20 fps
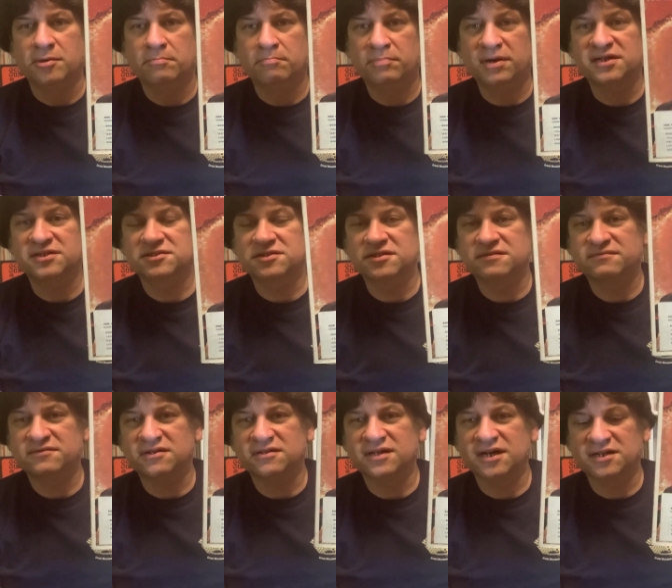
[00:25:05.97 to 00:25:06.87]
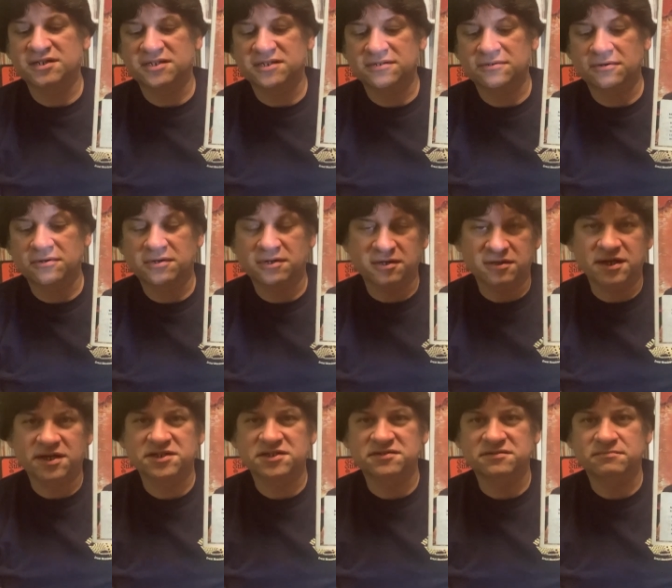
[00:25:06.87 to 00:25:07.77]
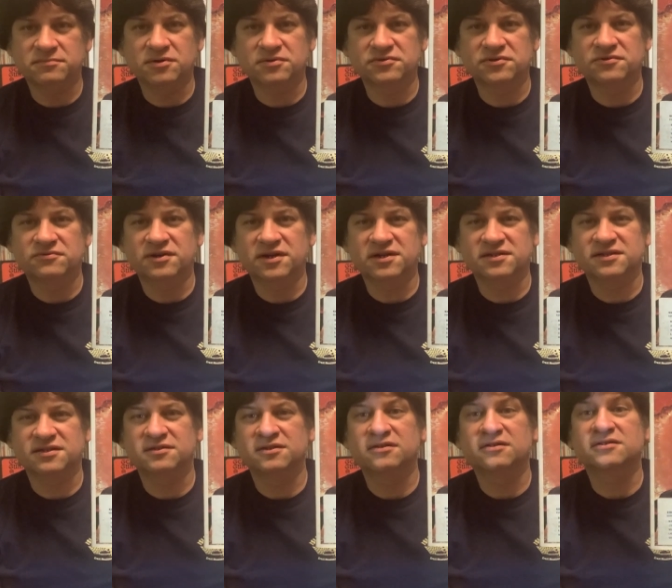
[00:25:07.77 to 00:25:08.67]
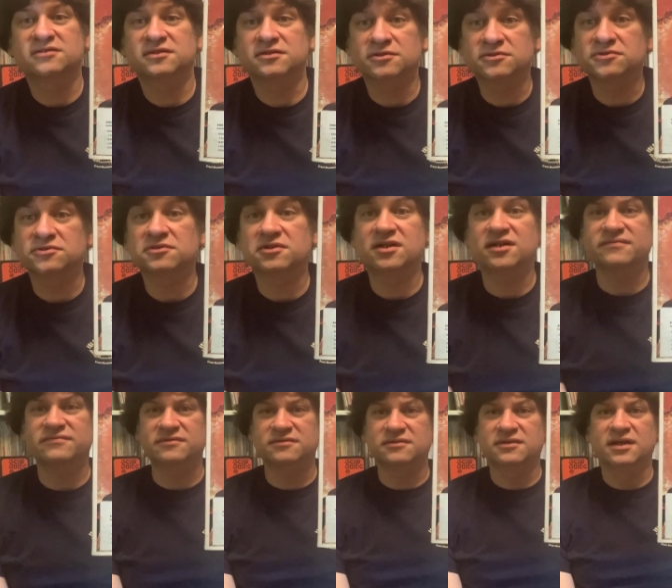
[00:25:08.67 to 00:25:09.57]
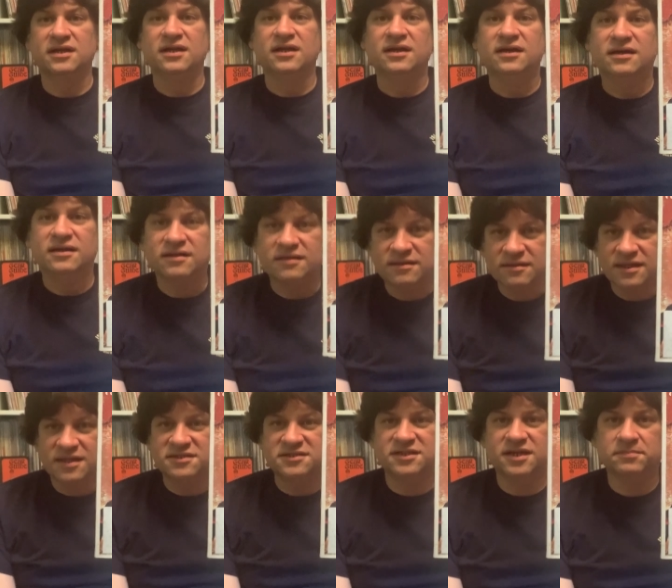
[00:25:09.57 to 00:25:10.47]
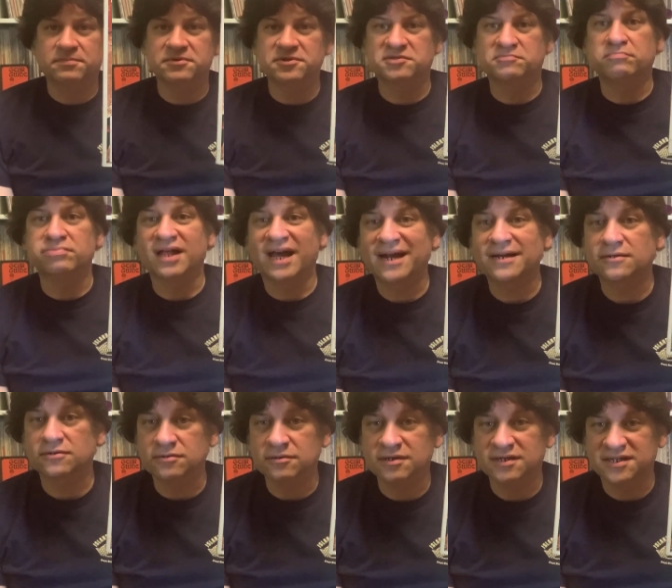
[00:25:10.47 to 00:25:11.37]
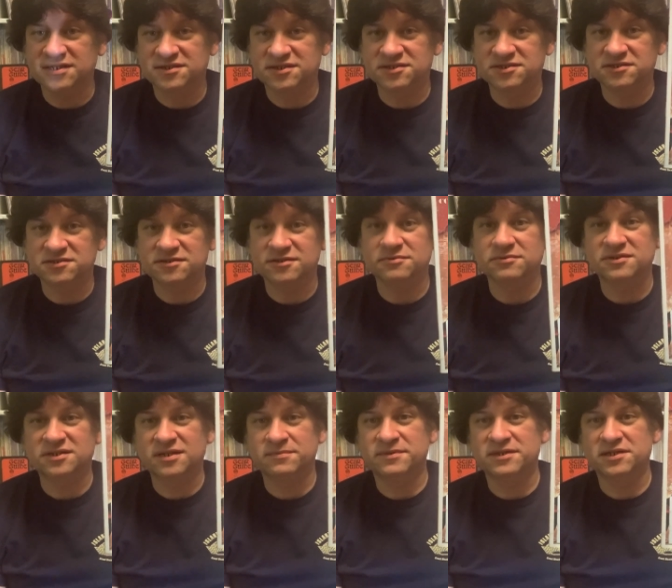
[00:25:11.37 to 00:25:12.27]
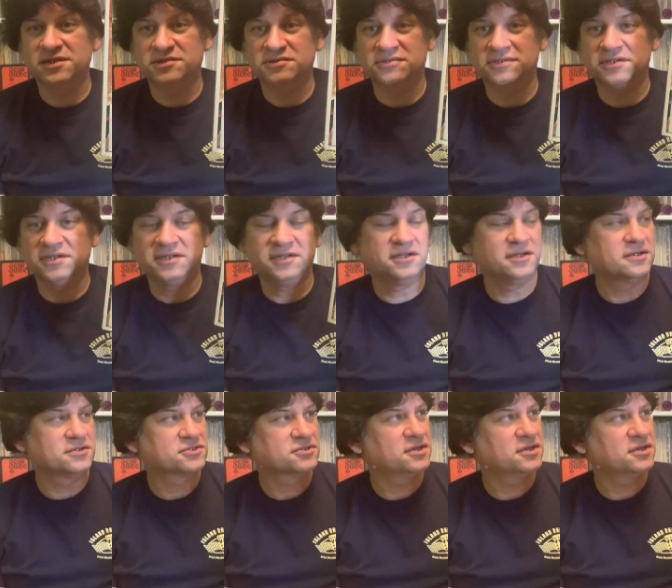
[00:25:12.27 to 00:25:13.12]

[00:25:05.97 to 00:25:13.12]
best of collection or a collection of both their records out there, because they also covered Led Zeppelin's Black Dog as a single, which I'd be interested to hear. So